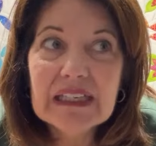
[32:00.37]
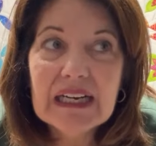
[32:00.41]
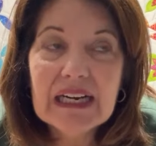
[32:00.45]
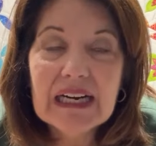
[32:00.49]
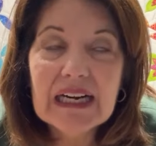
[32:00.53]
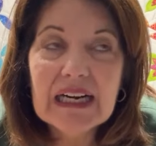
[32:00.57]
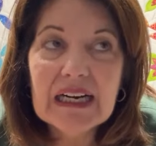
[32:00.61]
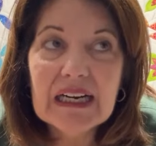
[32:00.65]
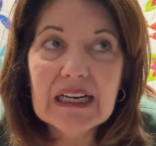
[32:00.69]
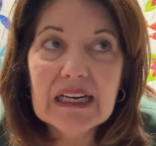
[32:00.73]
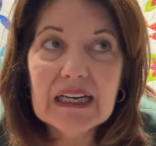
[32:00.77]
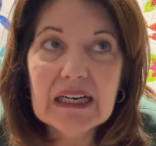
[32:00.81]

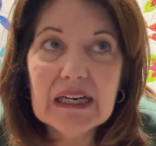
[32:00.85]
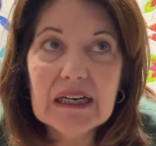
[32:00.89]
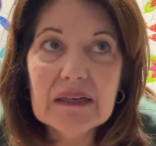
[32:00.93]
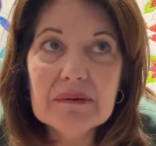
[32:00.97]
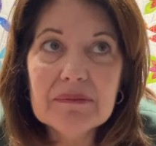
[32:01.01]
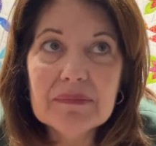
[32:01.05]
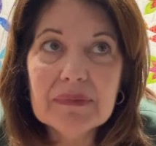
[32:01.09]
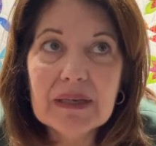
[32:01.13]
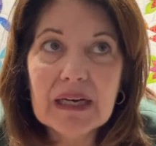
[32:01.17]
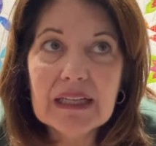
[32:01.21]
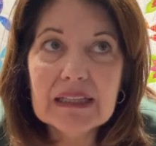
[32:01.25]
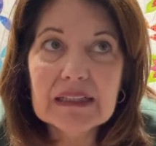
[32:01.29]

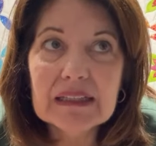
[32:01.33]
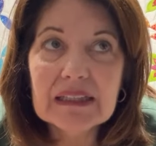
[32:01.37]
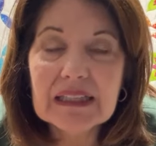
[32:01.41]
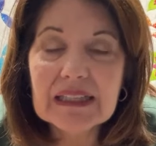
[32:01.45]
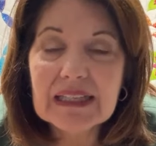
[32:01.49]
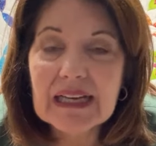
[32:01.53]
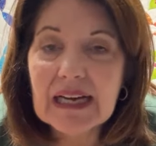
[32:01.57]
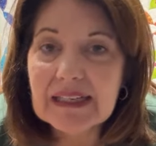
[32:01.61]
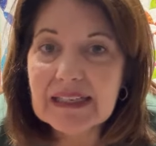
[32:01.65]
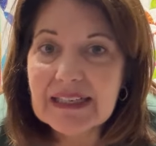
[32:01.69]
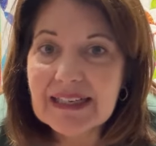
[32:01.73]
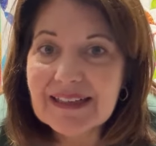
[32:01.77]
a
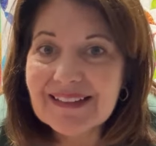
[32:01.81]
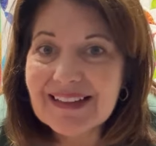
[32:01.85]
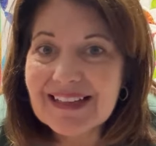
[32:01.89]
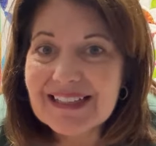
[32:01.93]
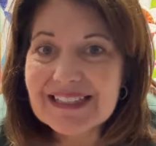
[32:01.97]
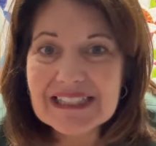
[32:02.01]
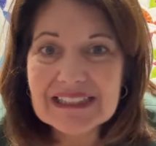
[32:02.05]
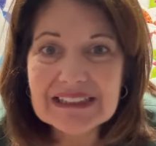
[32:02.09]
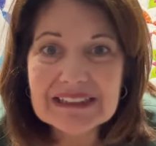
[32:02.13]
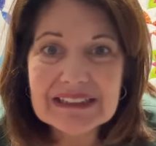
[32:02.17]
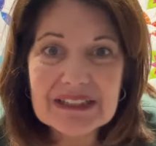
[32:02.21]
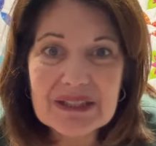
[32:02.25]
cutting
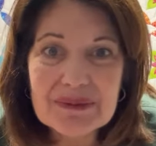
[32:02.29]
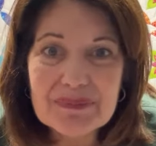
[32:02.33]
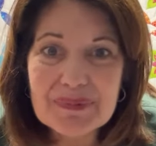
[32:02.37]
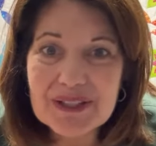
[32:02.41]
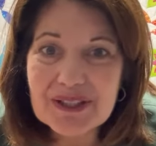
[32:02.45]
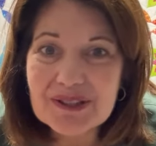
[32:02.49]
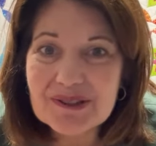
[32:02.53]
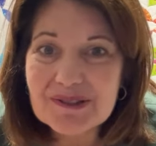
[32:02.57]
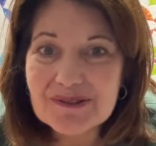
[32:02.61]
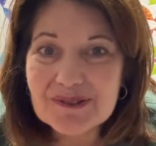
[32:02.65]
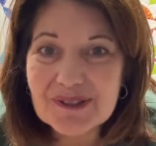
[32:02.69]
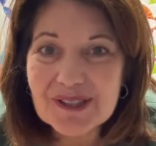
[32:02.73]
that's a little
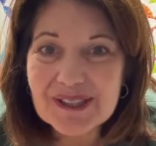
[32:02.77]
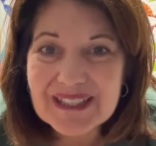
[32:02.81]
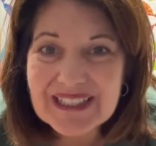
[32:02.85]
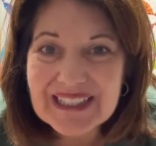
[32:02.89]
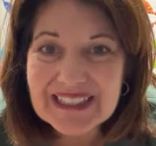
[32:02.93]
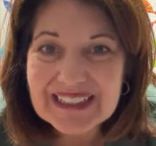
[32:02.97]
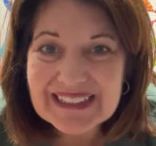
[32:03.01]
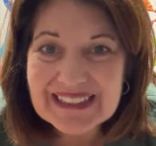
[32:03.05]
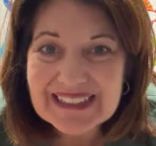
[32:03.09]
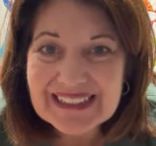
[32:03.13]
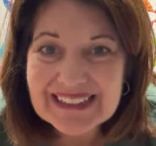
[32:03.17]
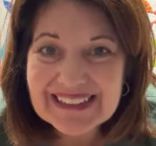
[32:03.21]
bit
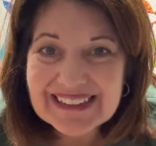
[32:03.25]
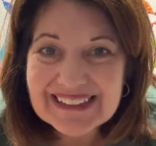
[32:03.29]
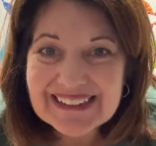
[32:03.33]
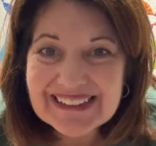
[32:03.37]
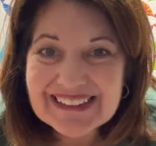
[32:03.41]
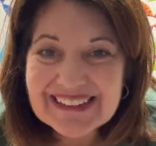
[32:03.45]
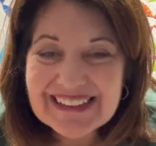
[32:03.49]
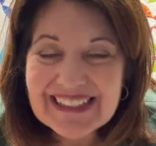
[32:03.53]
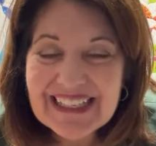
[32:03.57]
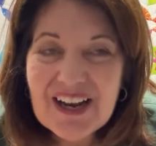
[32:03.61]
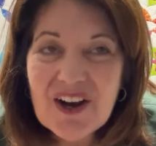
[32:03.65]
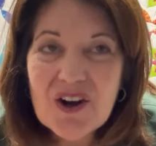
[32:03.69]
crooked,
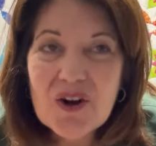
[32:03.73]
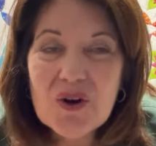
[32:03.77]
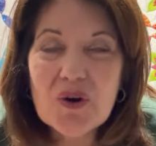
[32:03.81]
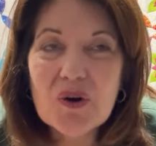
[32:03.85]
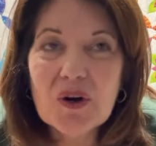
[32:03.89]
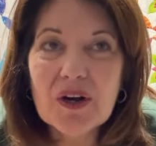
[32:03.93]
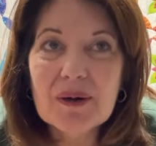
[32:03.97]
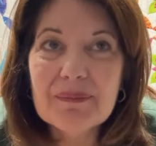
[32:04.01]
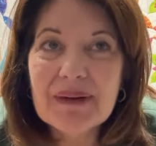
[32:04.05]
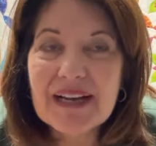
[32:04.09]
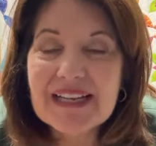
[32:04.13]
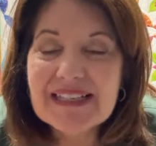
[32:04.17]

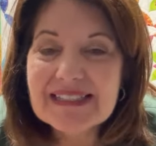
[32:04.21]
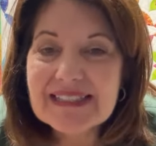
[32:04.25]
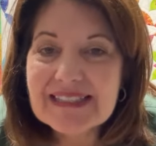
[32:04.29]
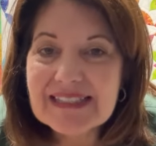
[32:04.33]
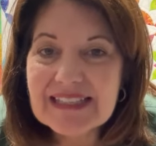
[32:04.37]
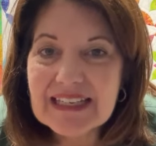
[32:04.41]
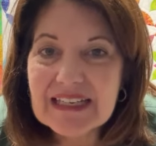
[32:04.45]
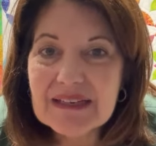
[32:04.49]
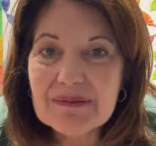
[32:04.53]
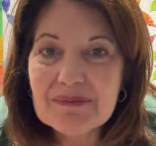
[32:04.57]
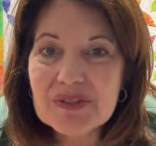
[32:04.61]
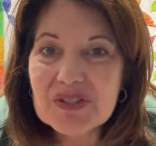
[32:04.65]
or my
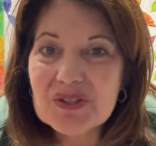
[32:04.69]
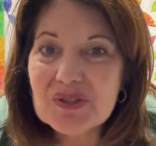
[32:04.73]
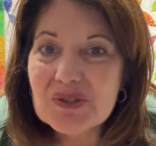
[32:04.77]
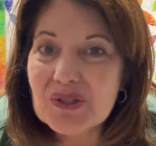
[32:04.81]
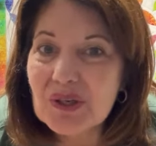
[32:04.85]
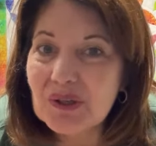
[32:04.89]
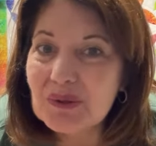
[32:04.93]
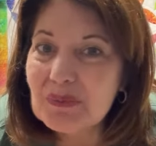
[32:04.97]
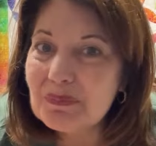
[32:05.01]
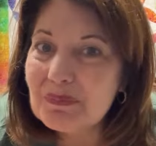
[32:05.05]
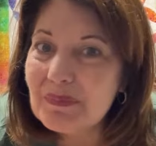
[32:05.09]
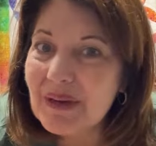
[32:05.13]
seams
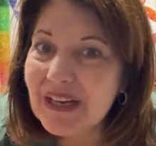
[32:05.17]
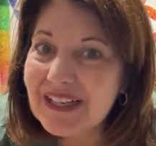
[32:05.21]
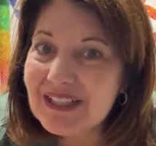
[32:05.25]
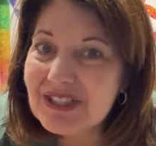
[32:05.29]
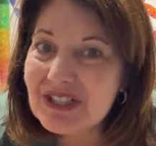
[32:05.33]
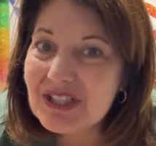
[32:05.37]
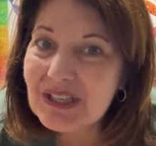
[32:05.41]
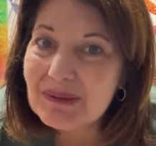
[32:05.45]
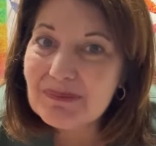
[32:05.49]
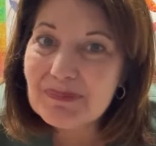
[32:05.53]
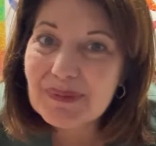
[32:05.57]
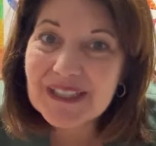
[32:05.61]
don't
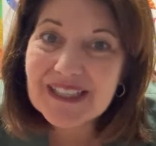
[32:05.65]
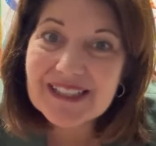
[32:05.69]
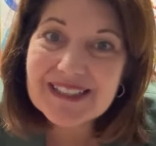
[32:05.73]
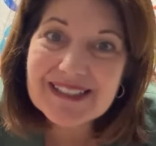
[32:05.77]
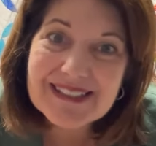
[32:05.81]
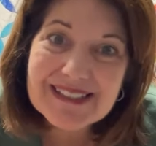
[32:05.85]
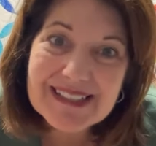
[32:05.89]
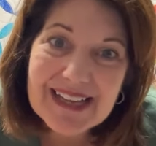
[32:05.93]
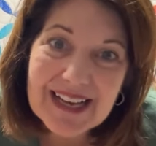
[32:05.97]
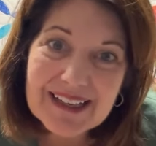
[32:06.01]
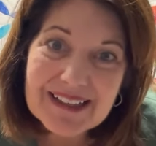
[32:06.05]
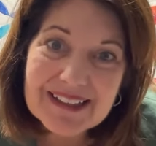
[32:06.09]
match up
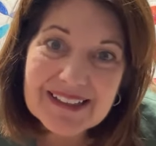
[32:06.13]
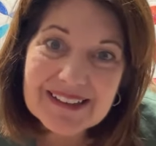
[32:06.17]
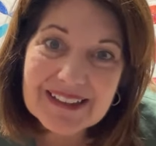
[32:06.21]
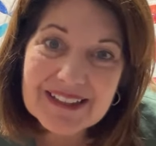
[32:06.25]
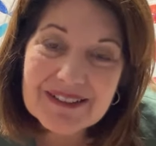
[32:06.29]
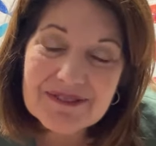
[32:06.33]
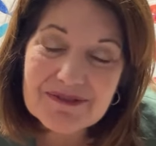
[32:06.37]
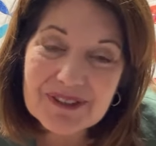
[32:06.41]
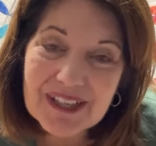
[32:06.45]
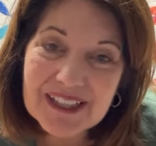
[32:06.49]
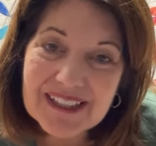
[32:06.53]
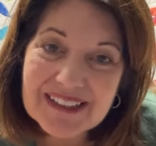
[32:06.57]

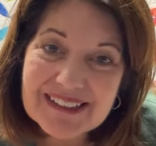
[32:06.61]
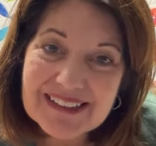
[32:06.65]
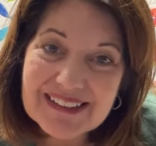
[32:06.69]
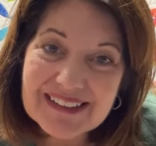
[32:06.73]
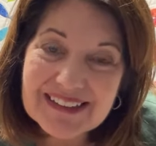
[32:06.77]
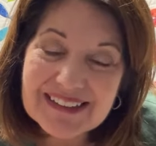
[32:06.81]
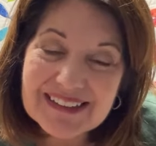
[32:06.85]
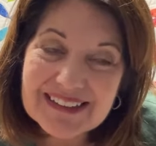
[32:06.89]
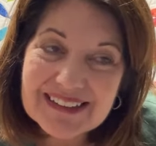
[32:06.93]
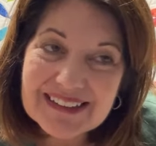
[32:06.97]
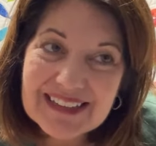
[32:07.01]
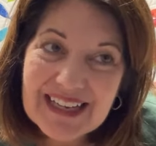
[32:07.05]
exactly right,
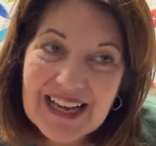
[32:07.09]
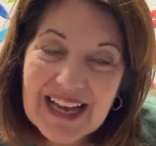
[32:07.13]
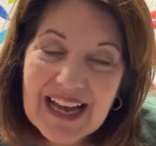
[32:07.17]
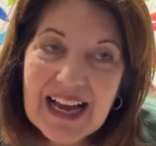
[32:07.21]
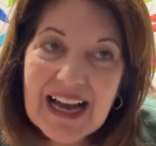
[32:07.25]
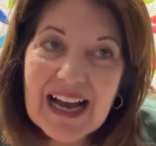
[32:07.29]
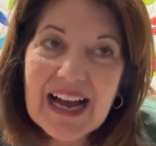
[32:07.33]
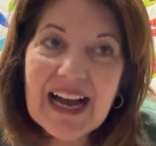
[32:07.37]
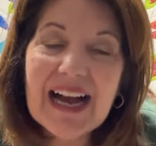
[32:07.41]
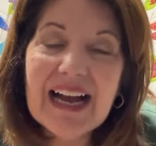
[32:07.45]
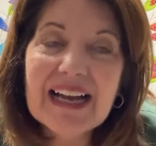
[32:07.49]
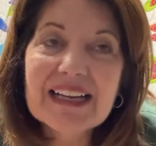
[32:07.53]

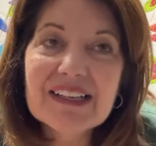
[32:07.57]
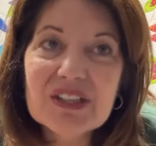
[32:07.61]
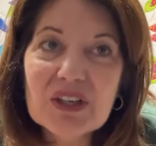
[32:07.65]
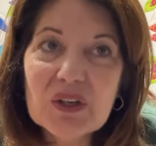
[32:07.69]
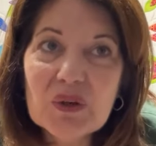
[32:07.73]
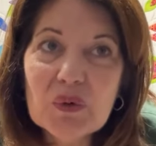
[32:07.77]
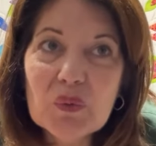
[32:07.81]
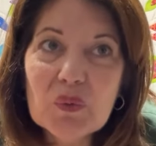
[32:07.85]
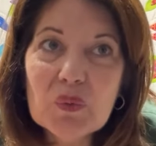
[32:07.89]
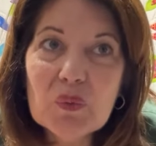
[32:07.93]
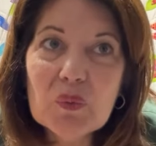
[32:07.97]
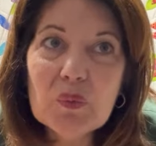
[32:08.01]
I
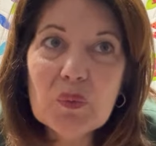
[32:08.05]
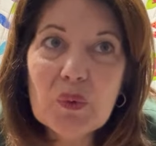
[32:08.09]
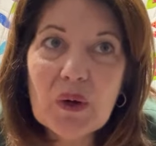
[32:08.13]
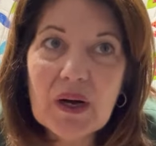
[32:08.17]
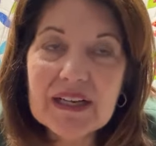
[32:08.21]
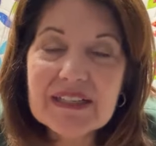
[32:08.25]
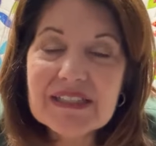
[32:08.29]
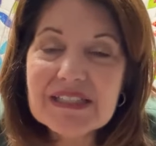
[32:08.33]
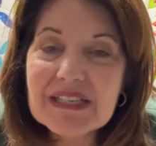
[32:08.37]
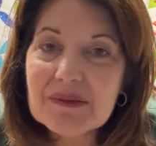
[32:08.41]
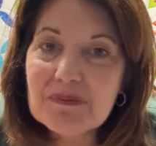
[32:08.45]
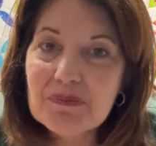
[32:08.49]
don't
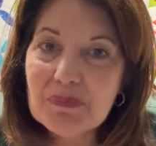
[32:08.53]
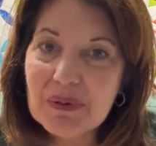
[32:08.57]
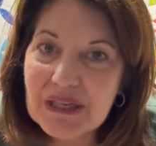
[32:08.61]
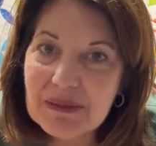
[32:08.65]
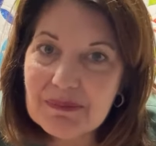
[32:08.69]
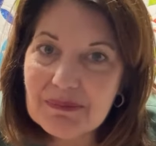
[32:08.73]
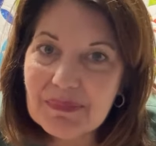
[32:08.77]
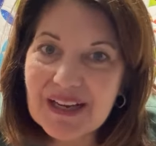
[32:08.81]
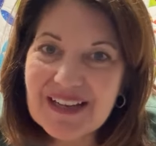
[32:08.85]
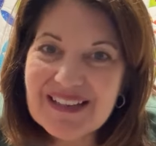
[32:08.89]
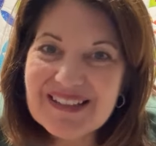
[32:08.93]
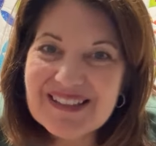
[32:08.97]
want to
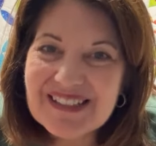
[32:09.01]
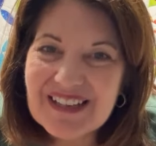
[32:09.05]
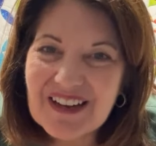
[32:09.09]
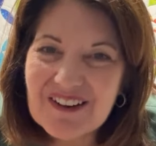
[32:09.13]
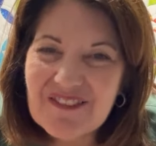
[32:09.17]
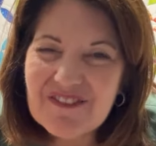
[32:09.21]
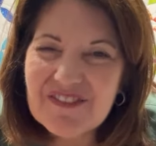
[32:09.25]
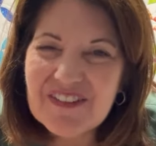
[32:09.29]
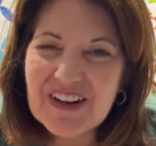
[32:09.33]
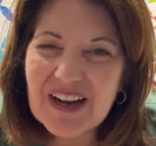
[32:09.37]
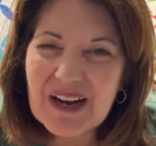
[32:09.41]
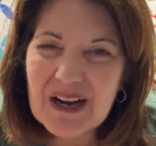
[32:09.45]
beat
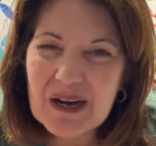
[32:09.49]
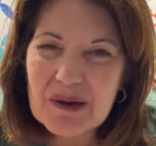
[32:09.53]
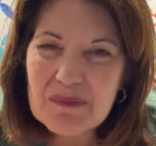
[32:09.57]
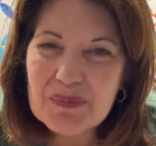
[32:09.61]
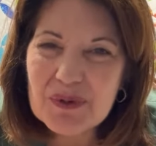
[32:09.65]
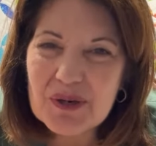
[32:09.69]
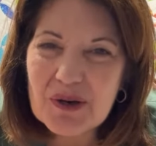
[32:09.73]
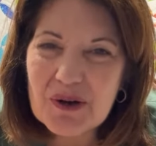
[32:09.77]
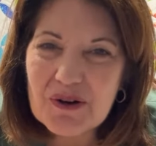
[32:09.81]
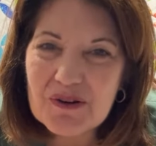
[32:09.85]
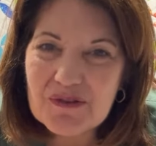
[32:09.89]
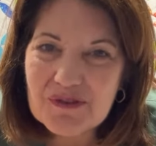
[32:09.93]
myself up
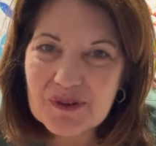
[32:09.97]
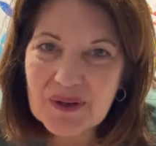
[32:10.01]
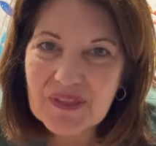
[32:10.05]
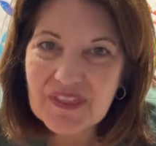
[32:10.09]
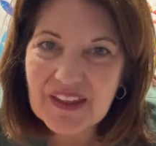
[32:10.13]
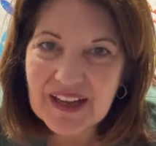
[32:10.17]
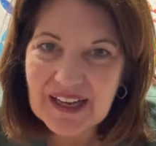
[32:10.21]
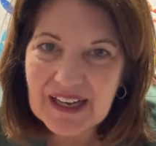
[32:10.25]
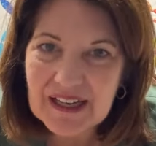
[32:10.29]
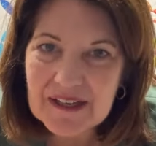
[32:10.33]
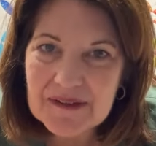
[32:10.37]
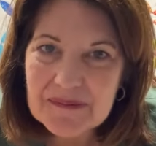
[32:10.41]
over
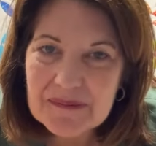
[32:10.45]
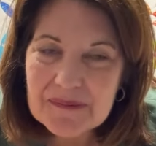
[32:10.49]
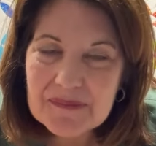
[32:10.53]
that.